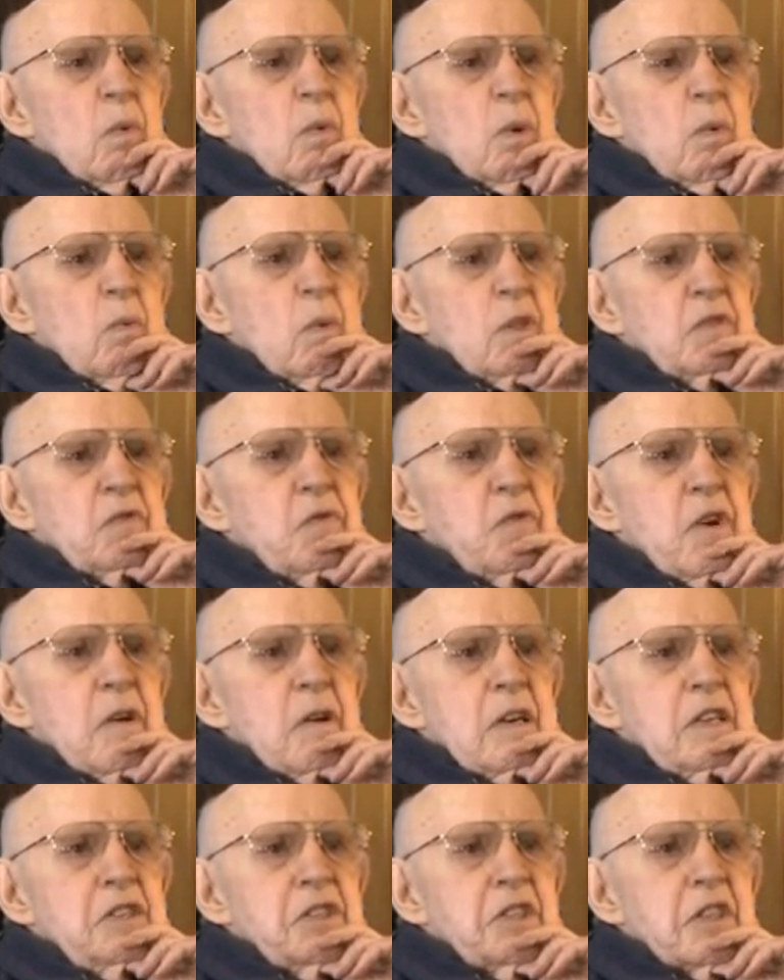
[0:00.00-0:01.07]
was
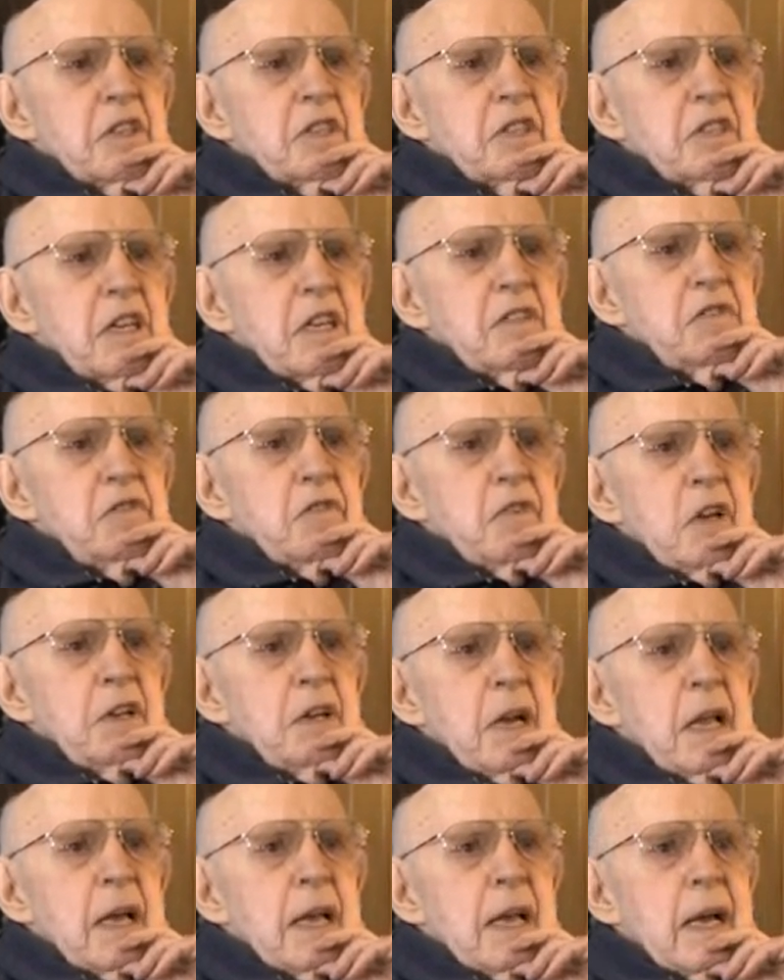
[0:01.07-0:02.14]
very successful, and
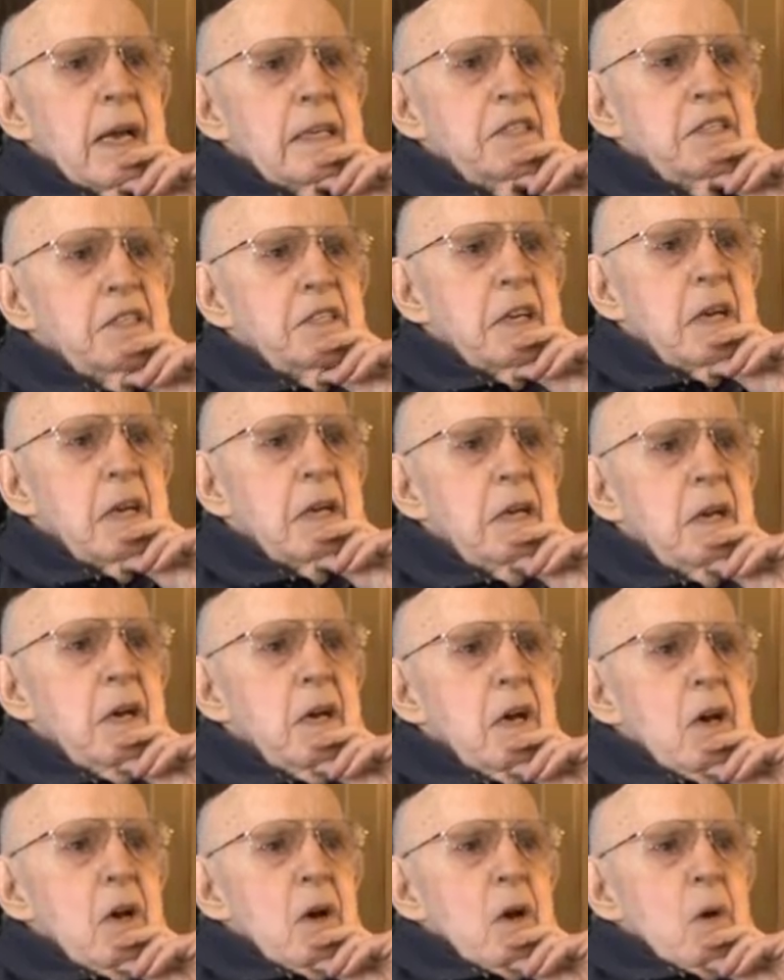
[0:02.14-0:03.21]
like I say,
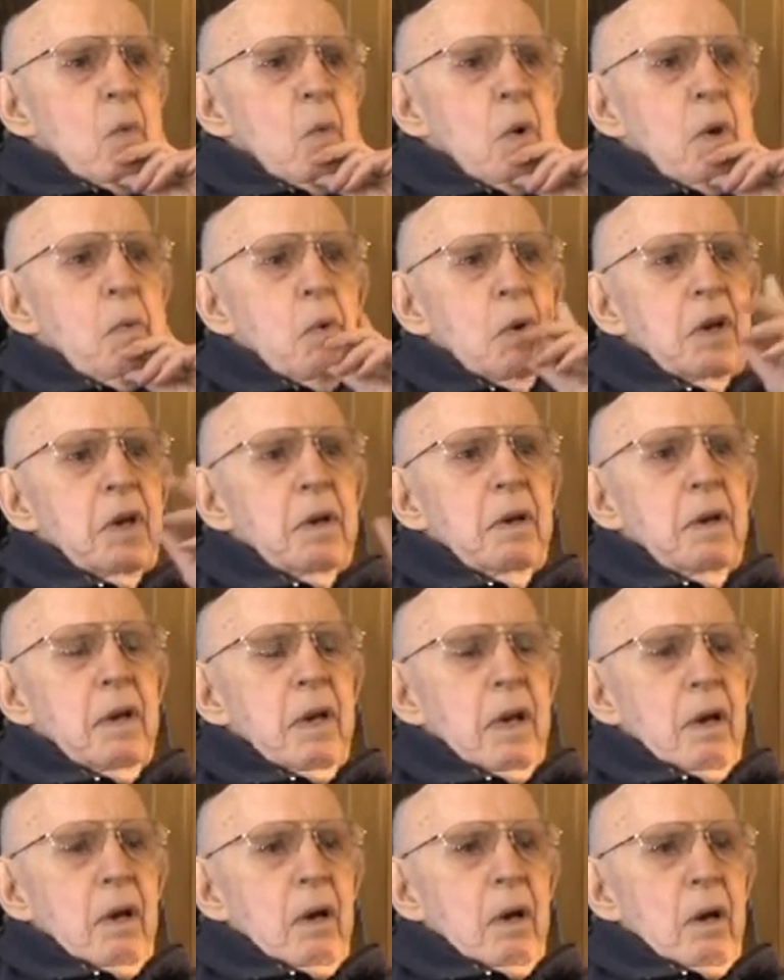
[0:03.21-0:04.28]
we would
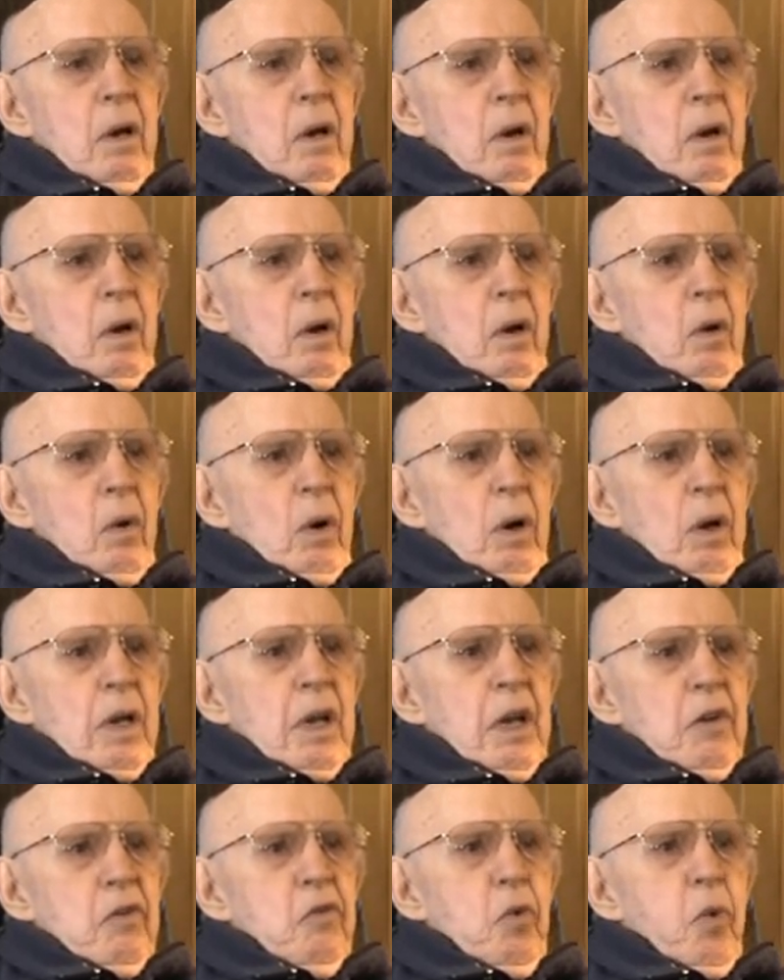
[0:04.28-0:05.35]

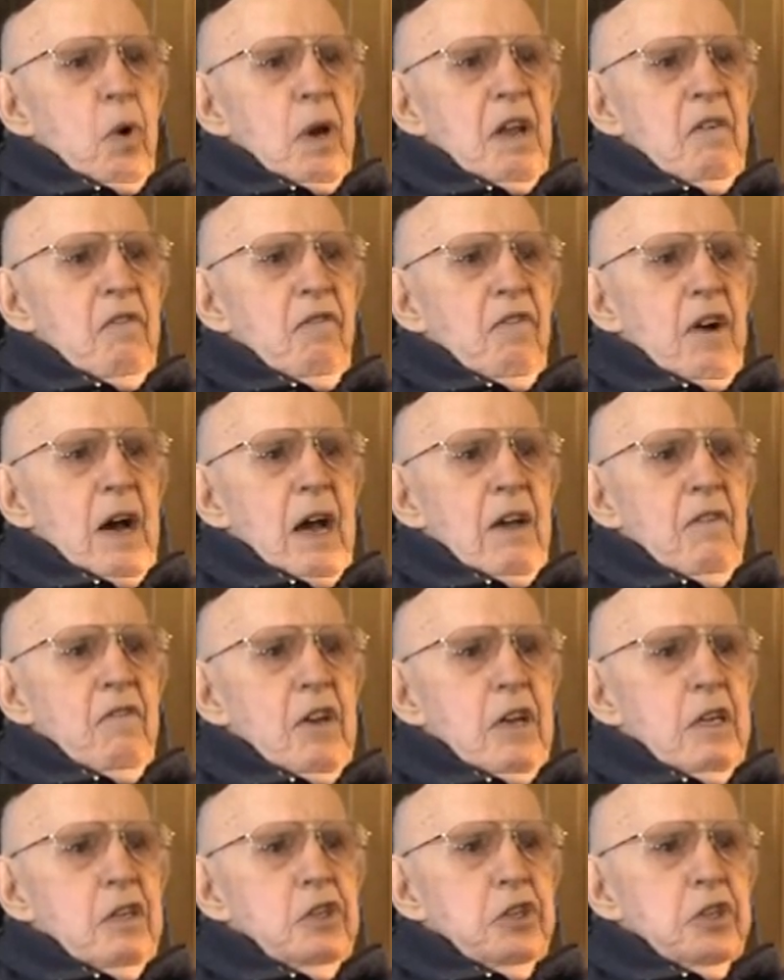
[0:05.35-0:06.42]
get 25
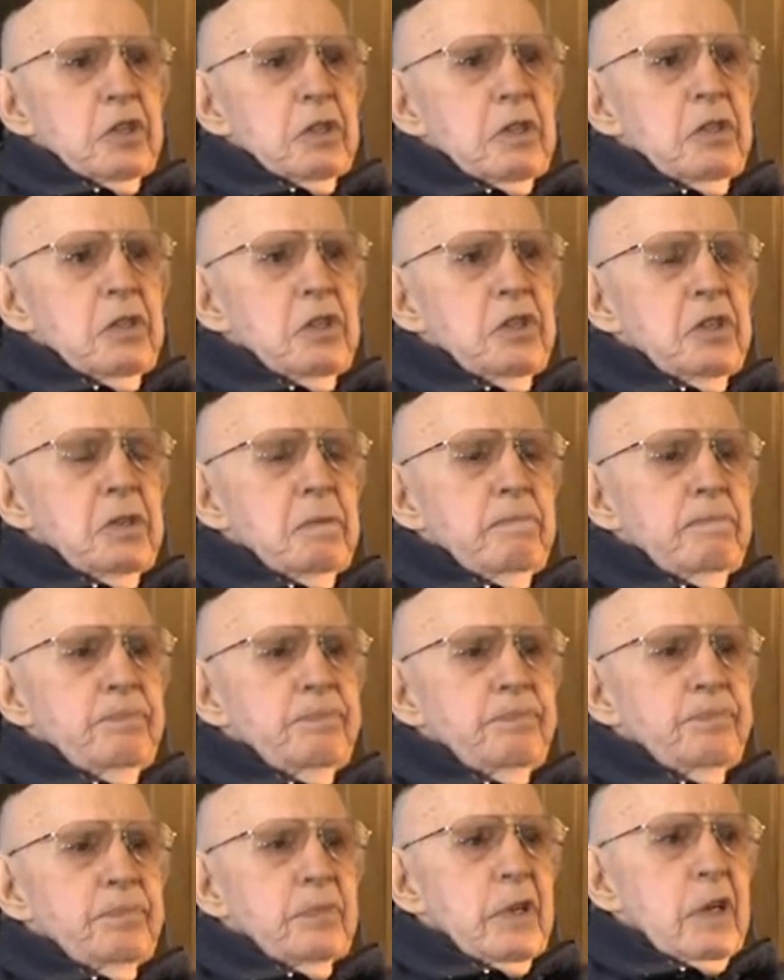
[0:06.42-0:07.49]
engines
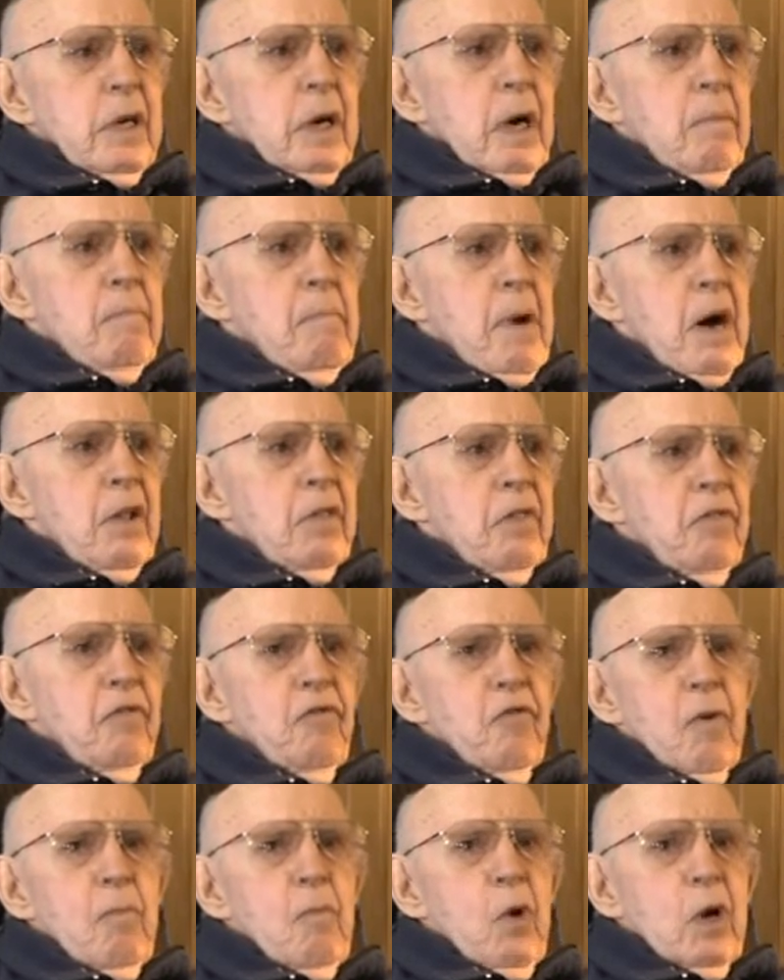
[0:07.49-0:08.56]
a month
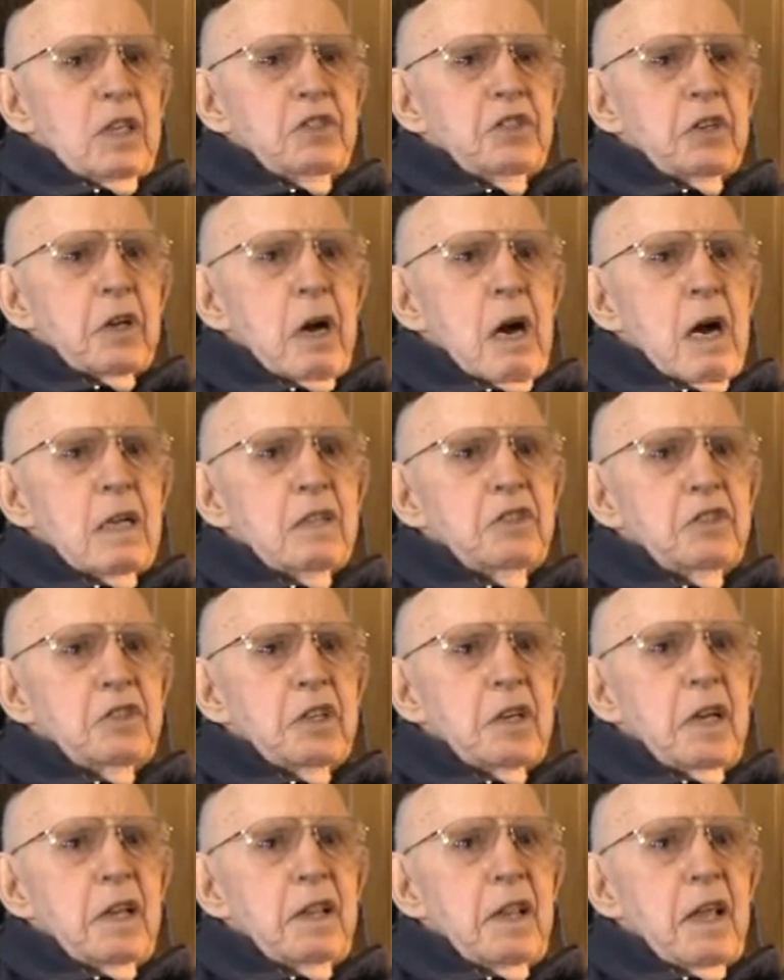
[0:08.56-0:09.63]
from
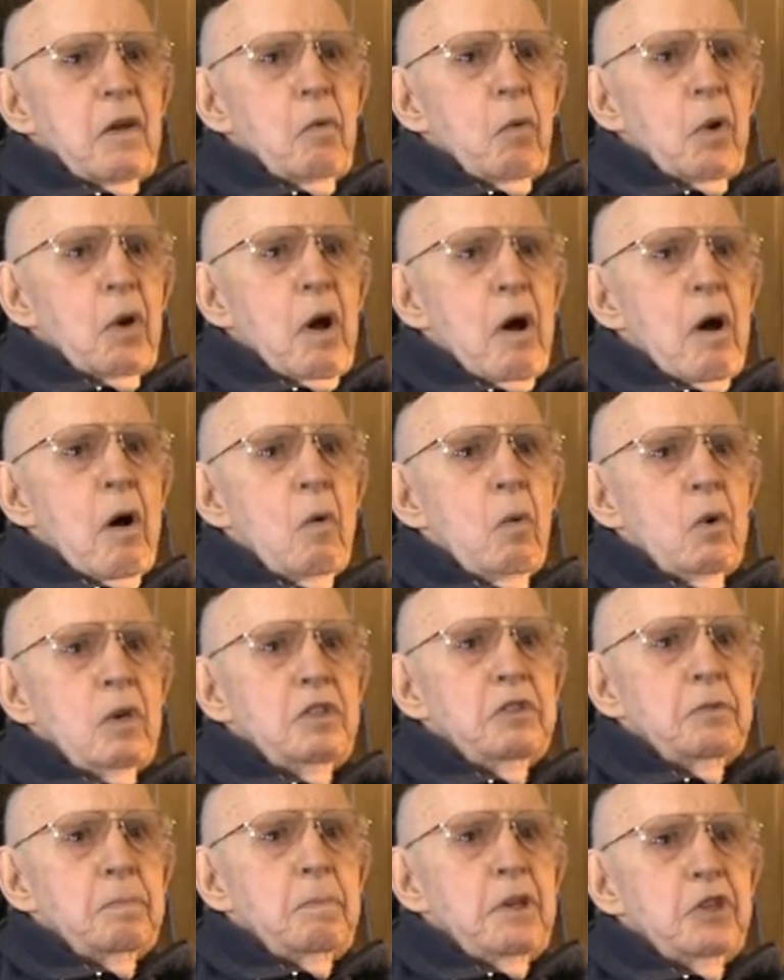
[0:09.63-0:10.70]
Wisconsin, and they would
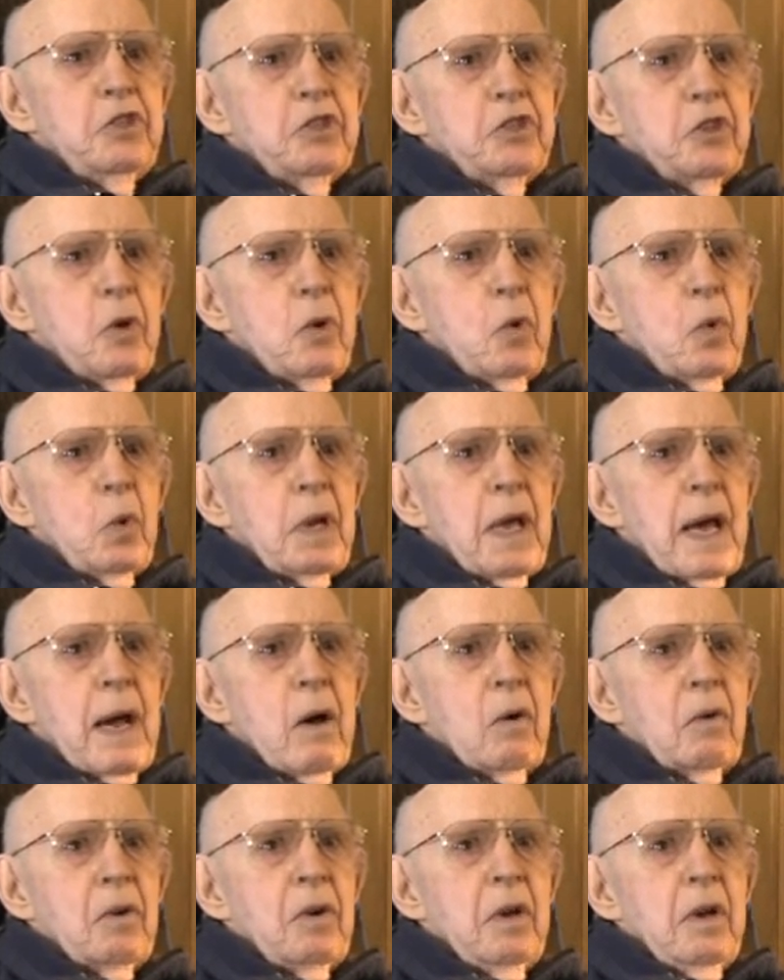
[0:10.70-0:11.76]
always be sold
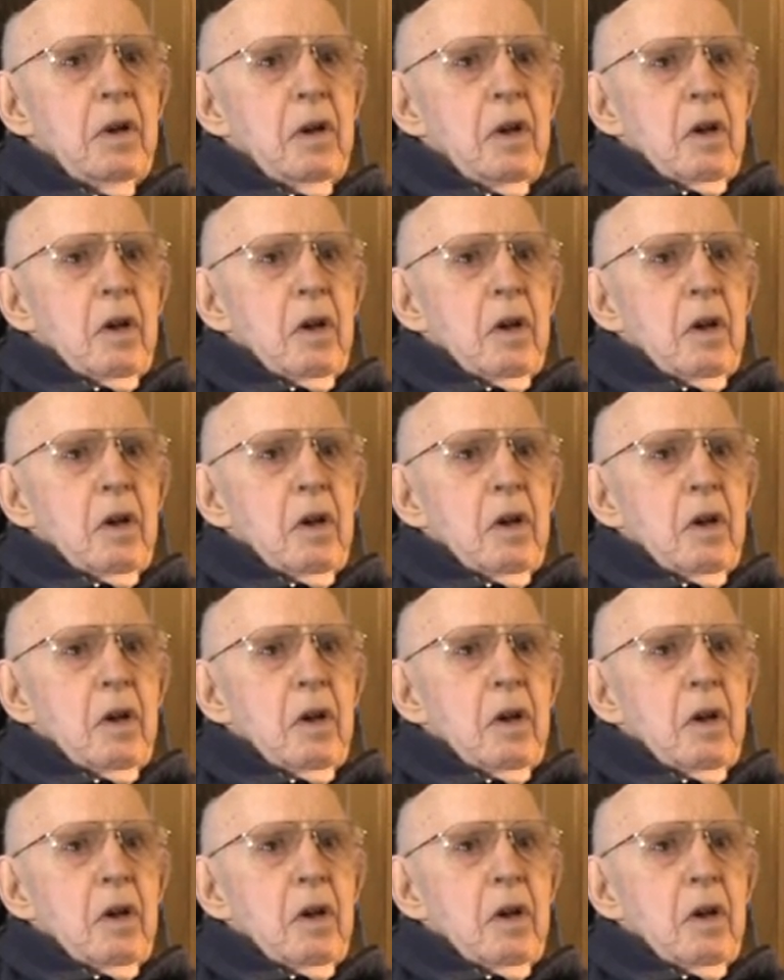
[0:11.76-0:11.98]
out